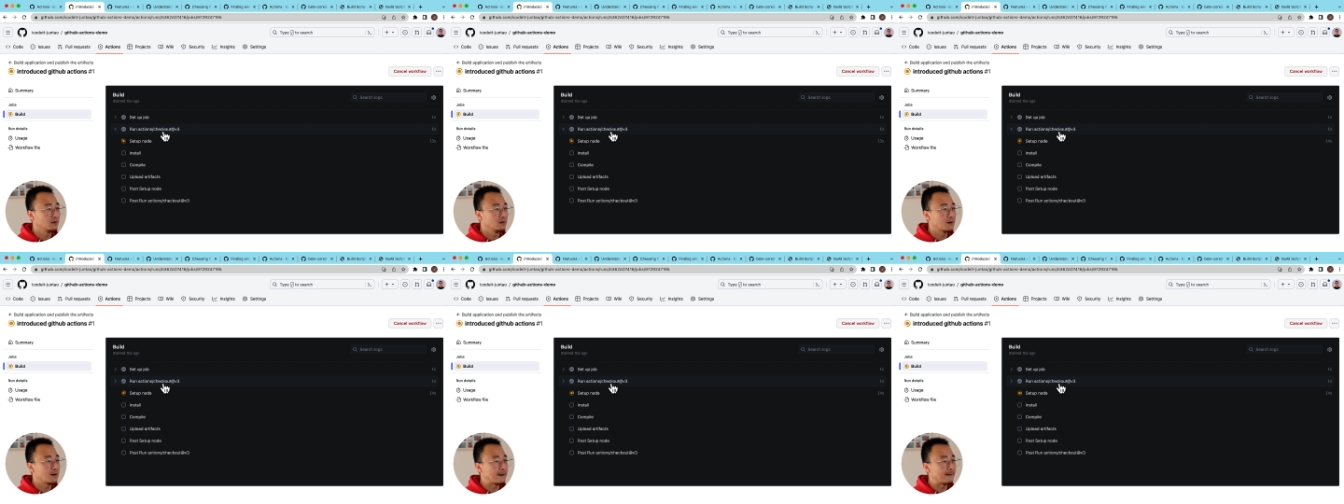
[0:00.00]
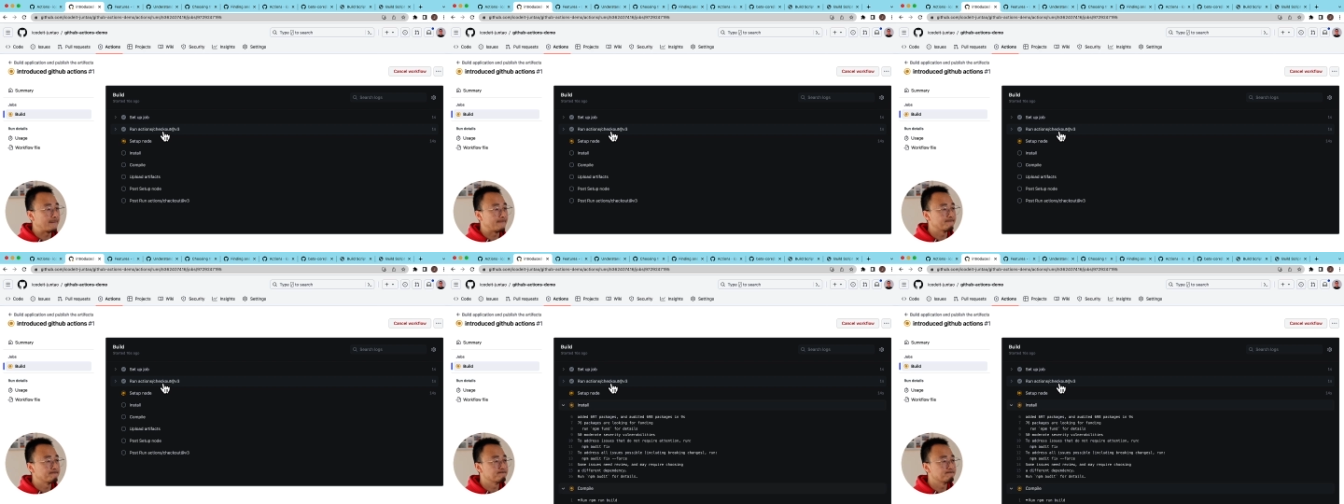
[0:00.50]

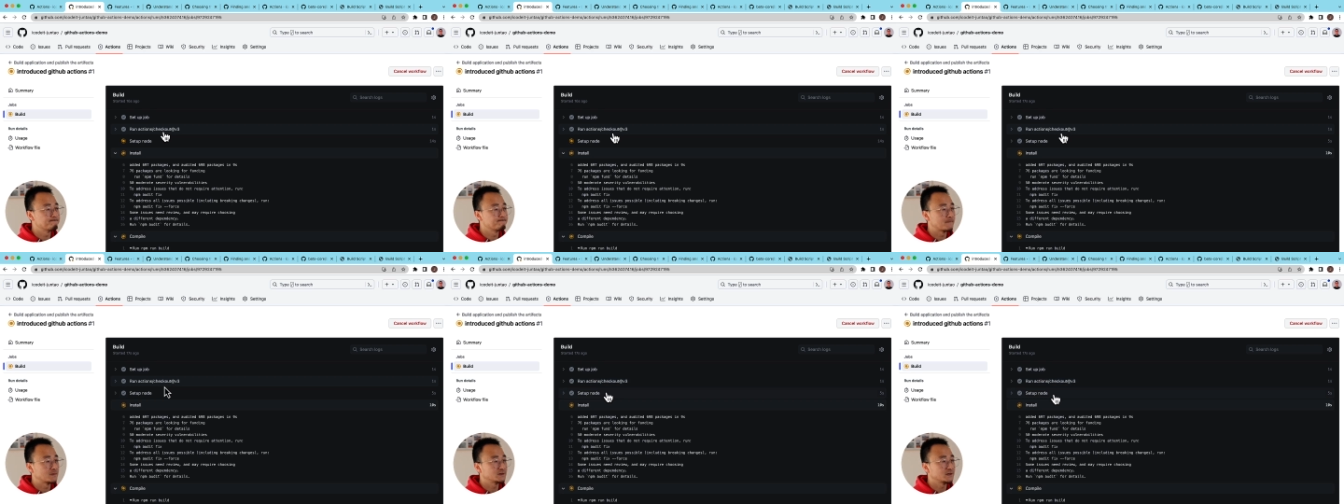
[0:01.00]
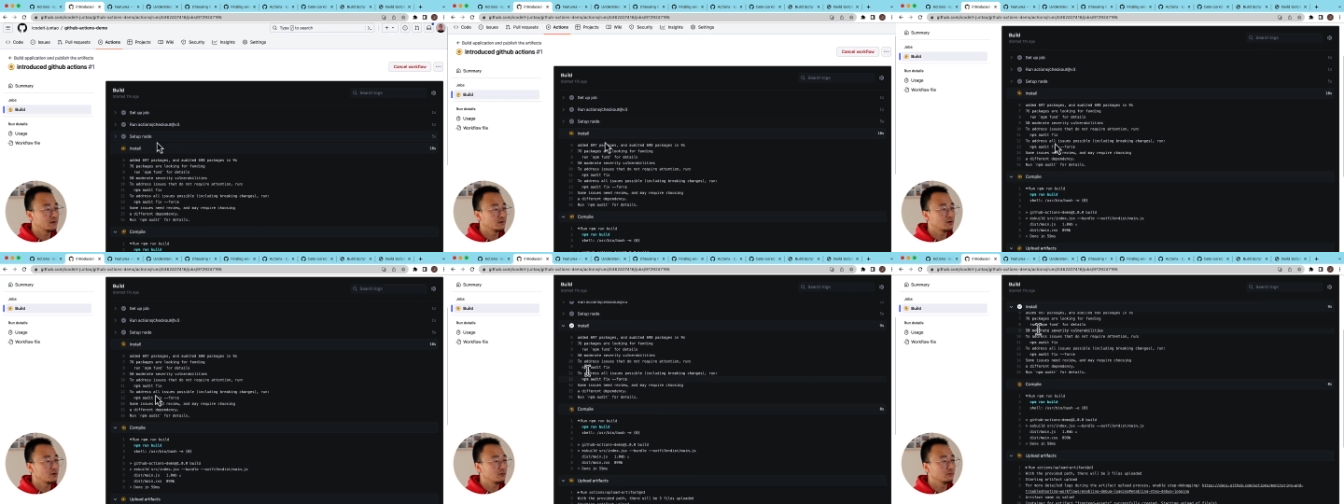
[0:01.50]
um,
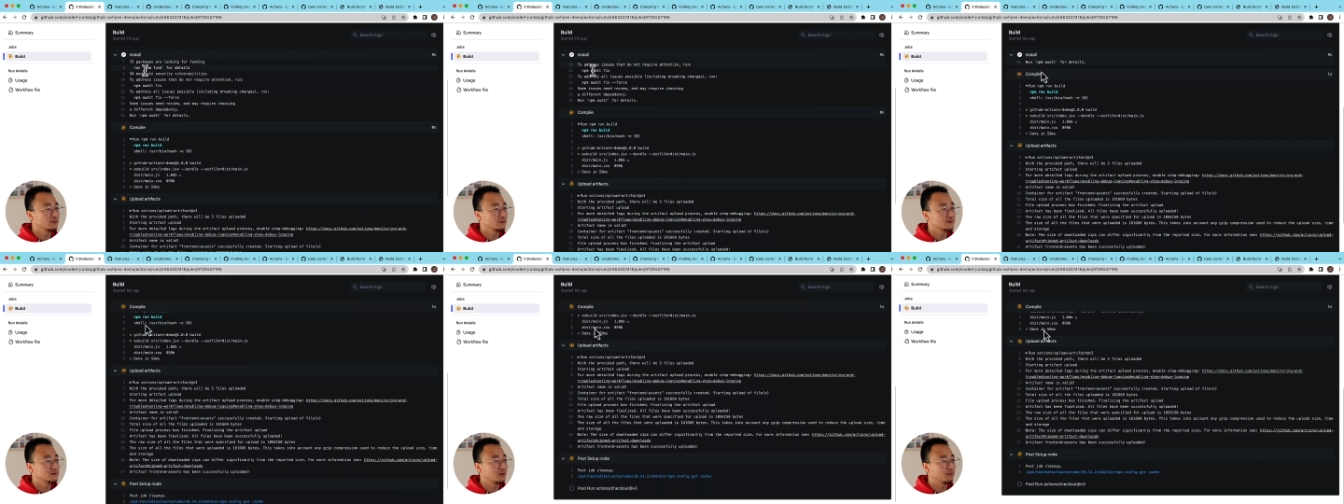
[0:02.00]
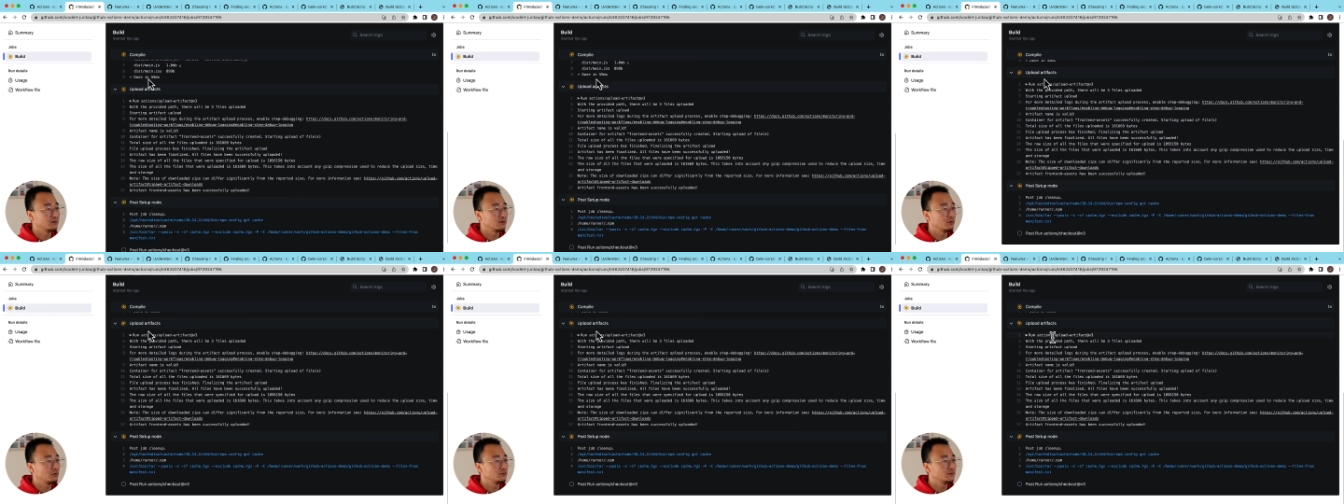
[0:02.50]
checkout, set up
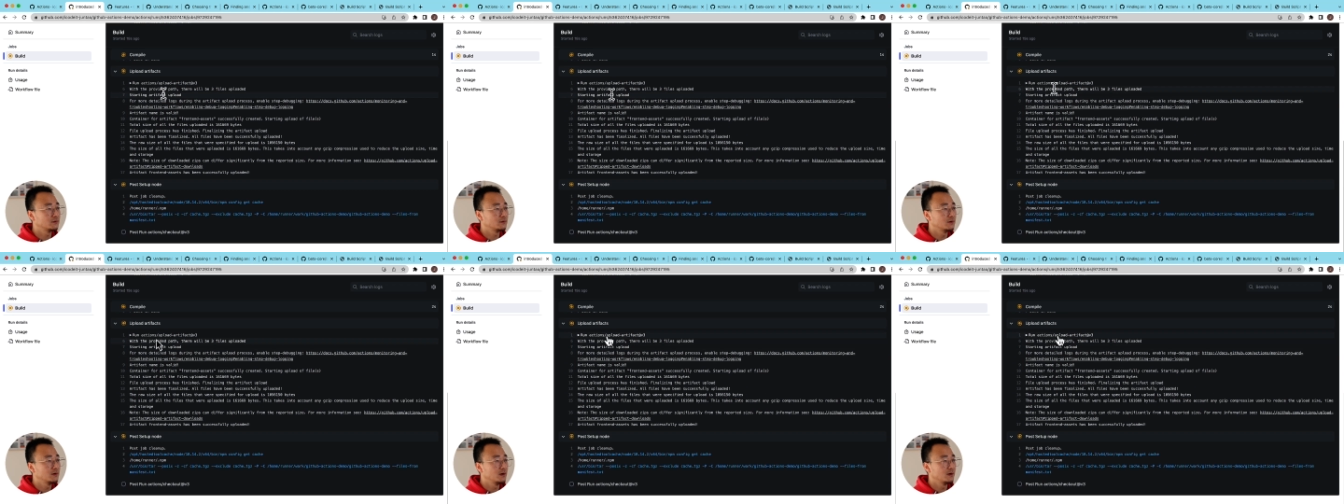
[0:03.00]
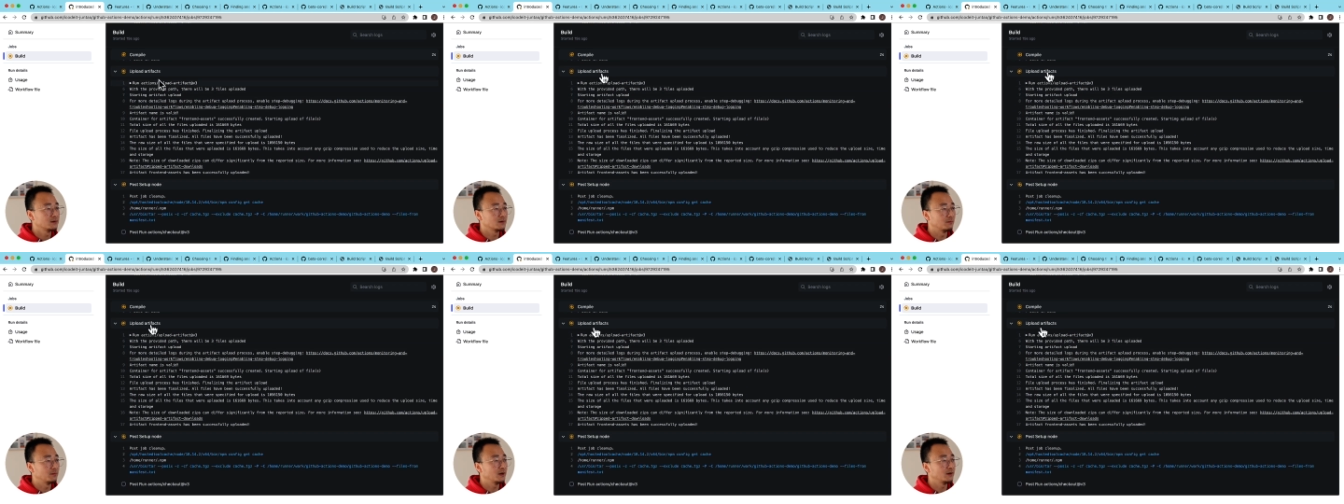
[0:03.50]
node,
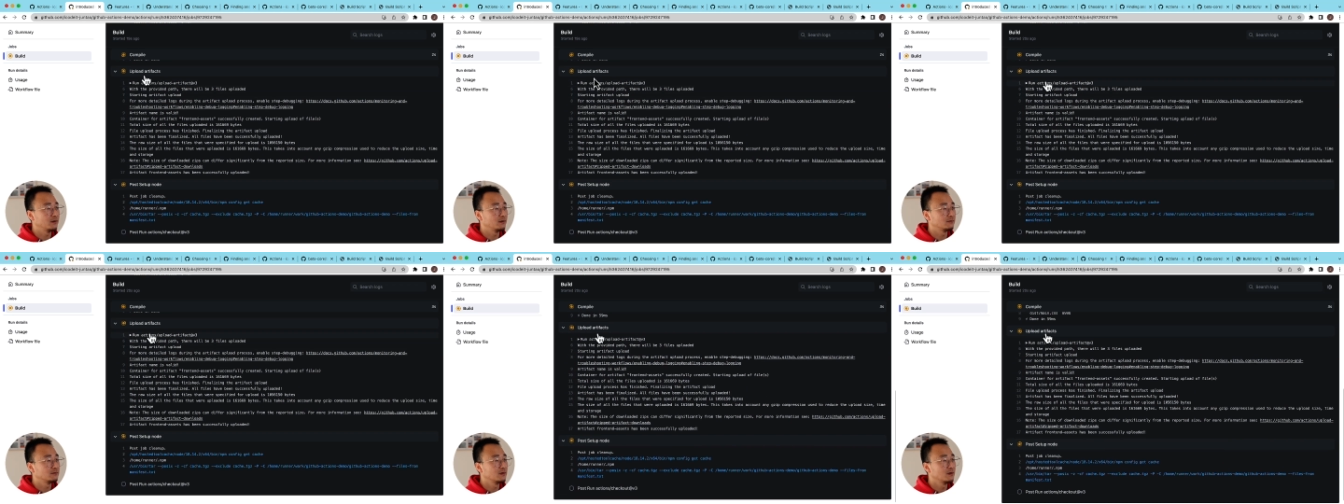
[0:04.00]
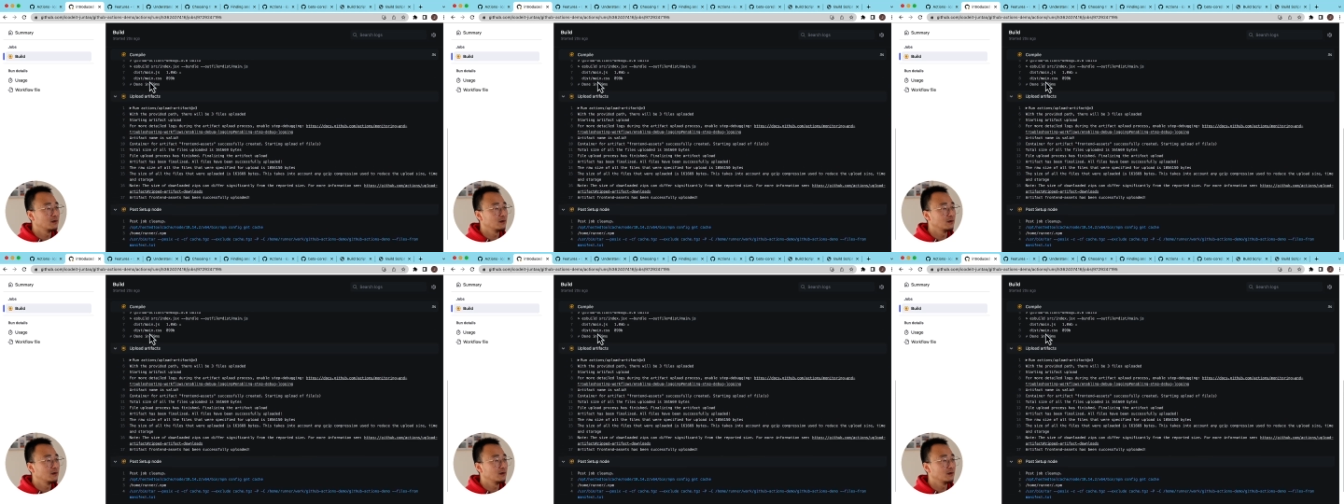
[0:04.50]
compiling.